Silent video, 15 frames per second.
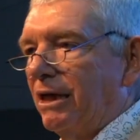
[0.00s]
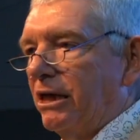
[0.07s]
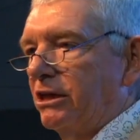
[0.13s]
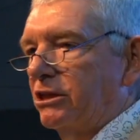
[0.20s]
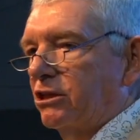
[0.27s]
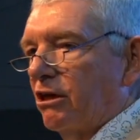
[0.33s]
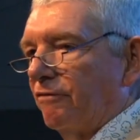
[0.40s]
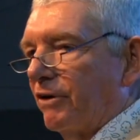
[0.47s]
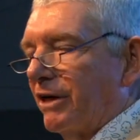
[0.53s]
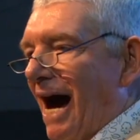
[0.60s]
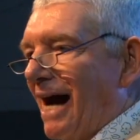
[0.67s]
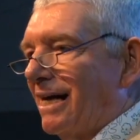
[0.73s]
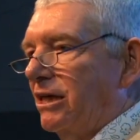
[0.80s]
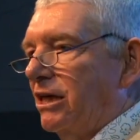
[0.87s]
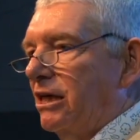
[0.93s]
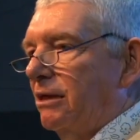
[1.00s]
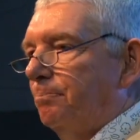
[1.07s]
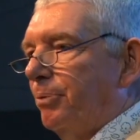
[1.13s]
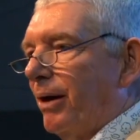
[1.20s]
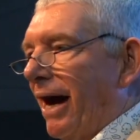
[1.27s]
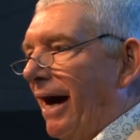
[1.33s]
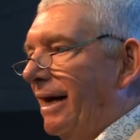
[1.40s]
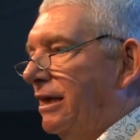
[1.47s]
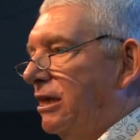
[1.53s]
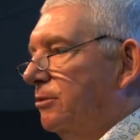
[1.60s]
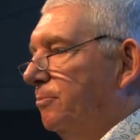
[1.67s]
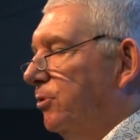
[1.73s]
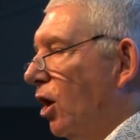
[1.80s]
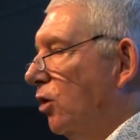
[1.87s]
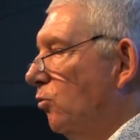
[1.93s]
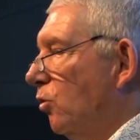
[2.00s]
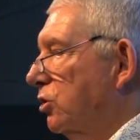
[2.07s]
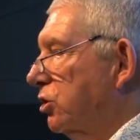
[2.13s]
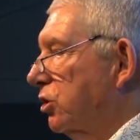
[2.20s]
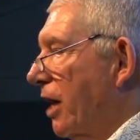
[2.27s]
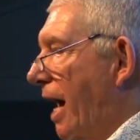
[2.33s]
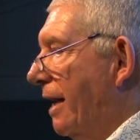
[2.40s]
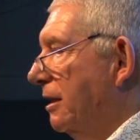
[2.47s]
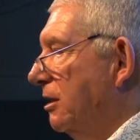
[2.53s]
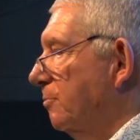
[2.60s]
he suffered agony, pain, his blood was shed,